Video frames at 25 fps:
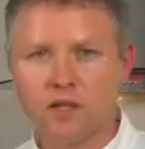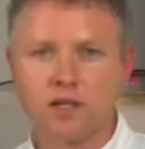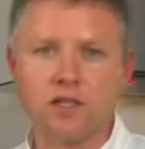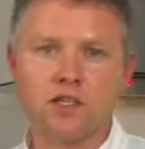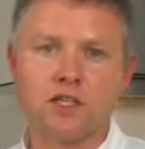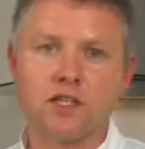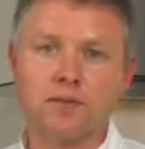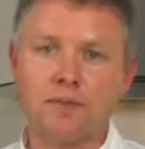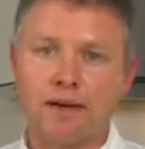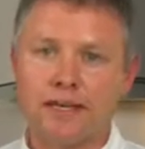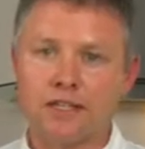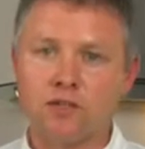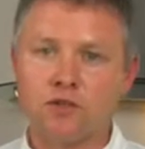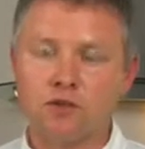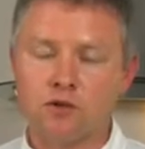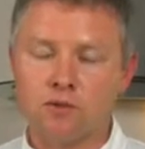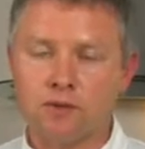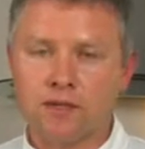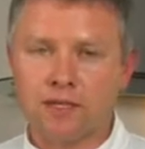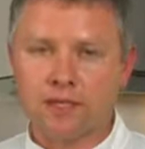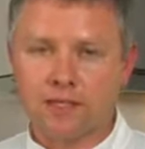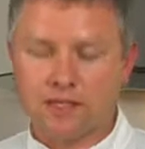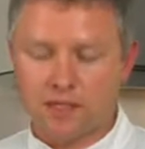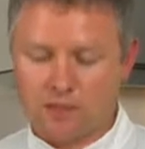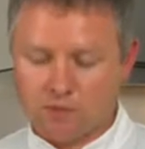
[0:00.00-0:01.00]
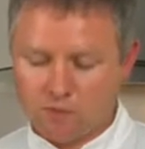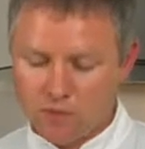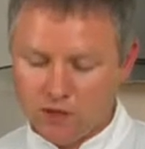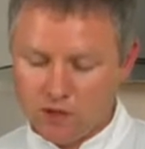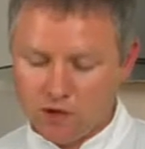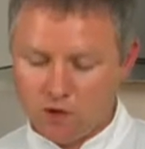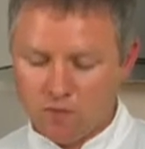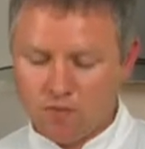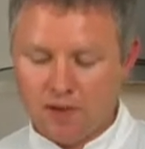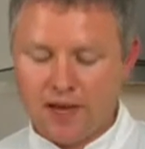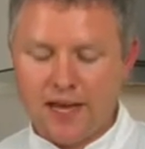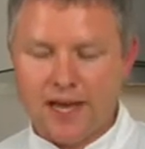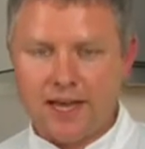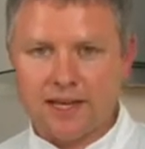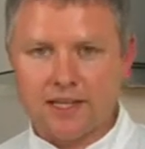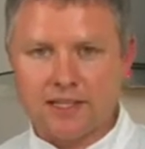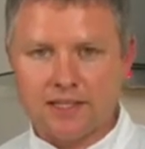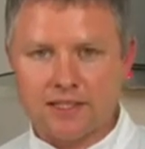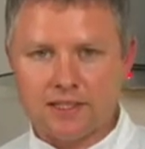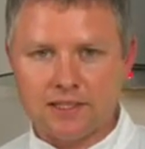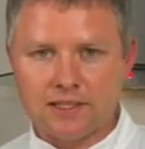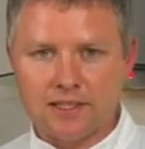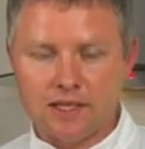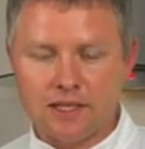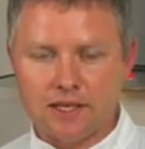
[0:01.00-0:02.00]
Just make sure when your pan
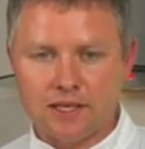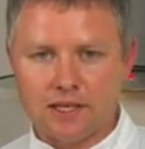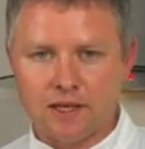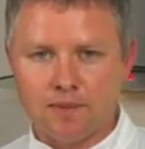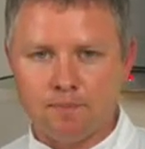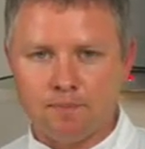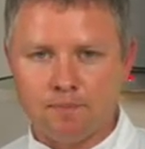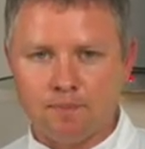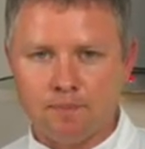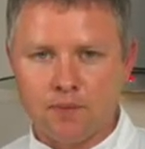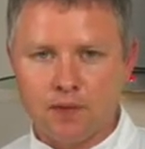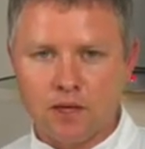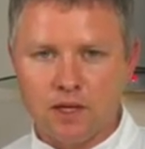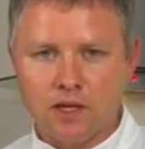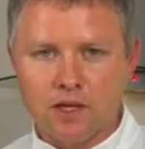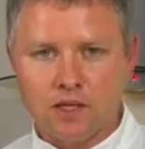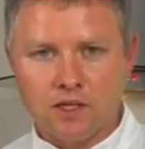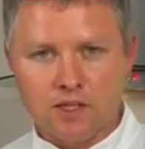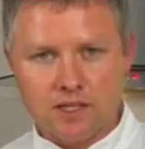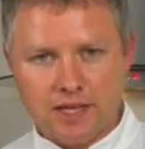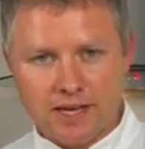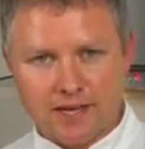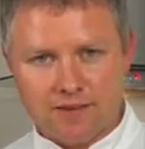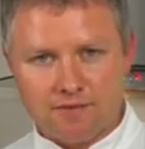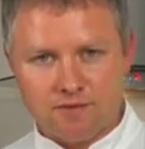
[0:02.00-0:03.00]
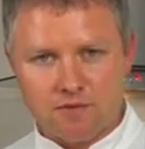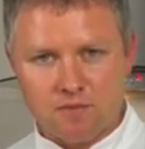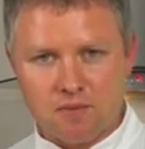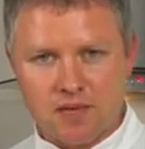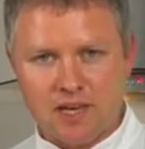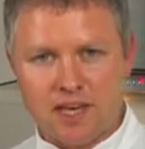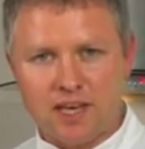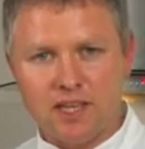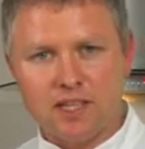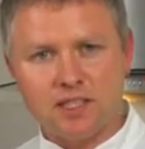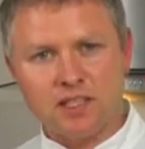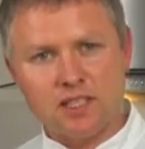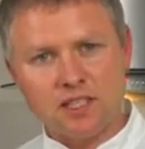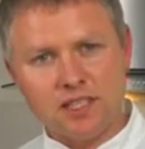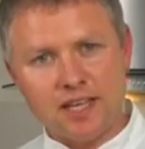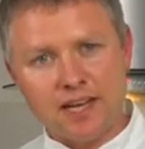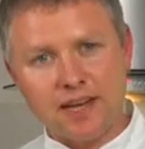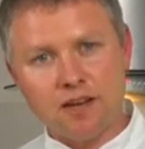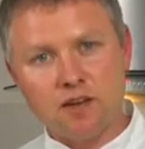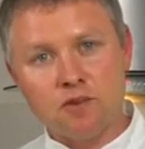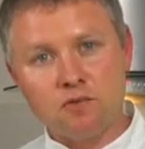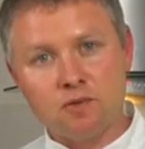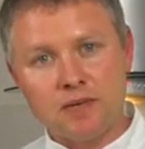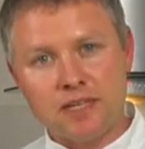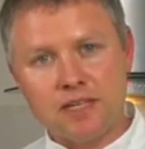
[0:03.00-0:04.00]
is taken from the heat, just had
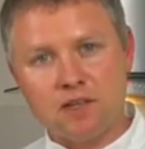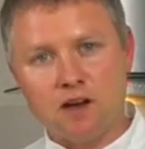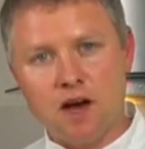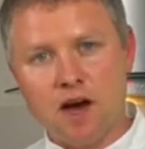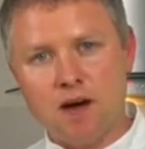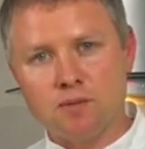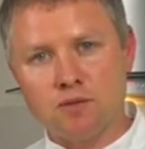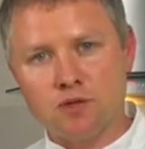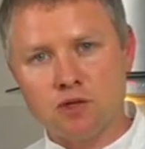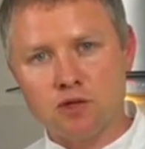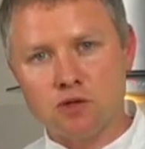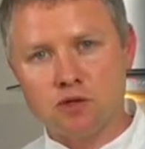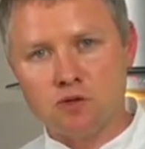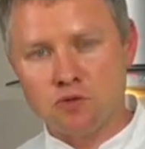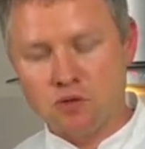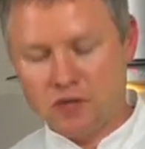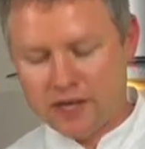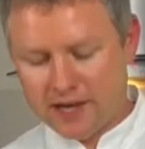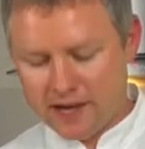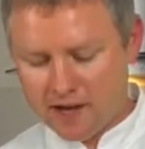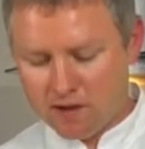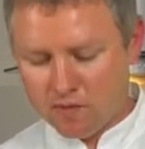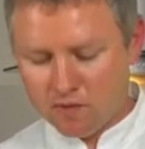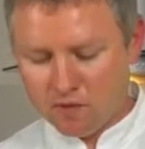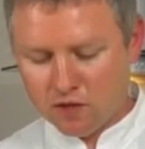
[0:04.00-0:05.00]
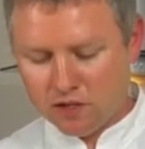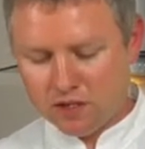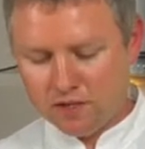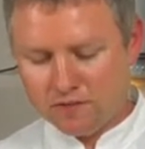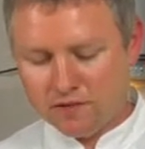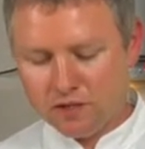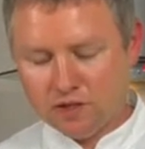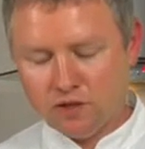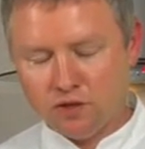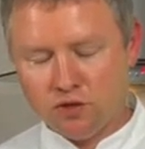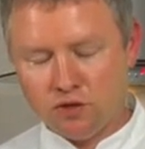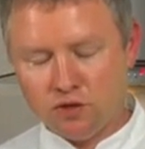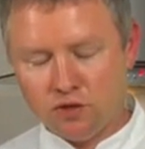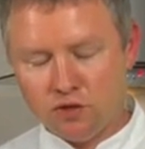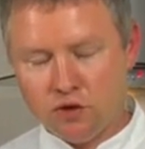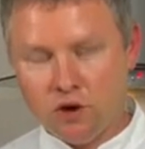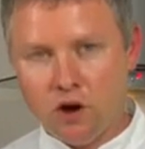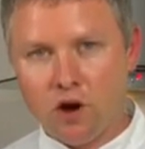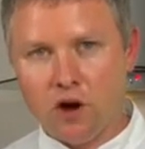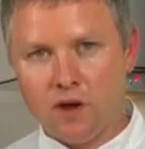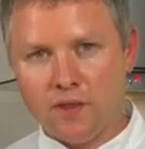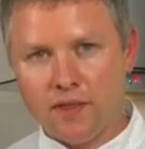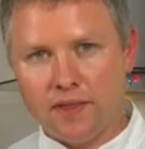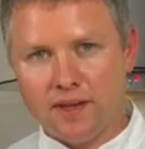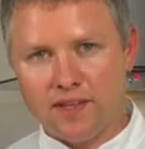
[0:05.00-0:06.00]
a little bit of time to cool down, because if it's too
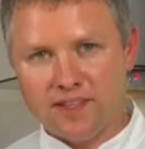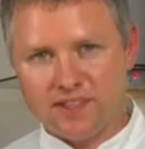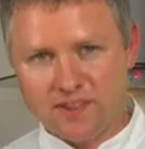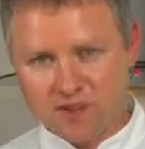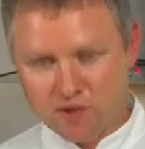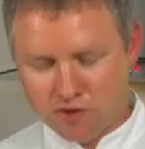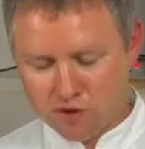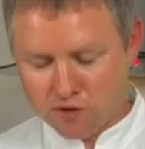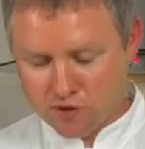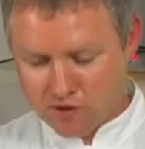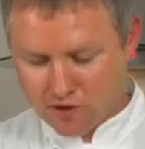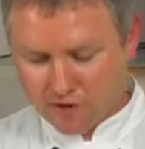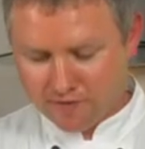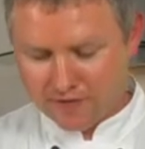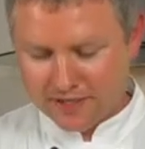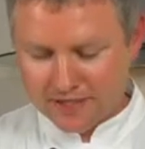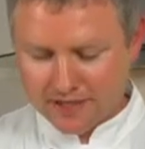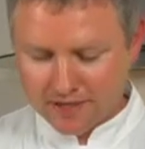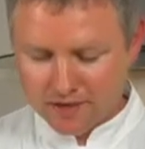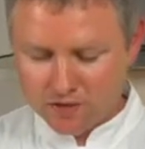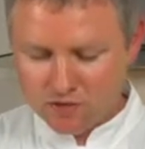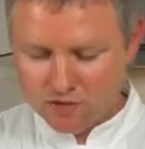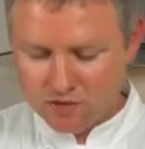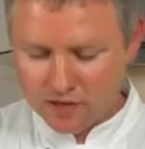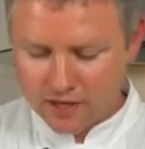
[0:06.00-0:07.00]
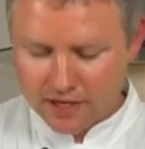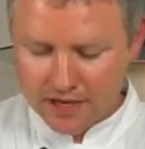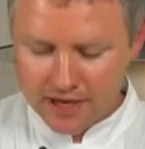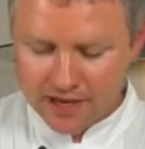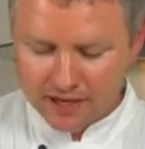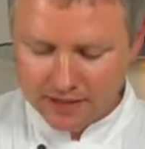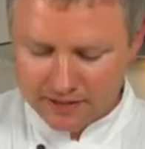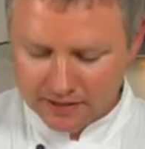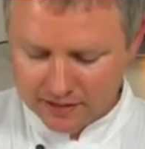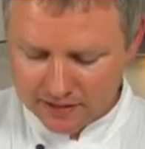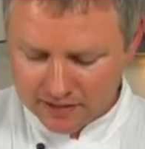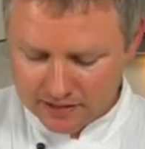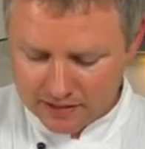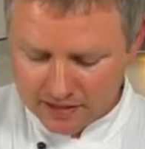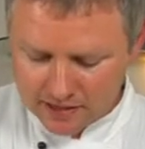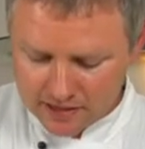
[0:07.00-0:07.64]
hot, then it's going to obviously cook the eggs.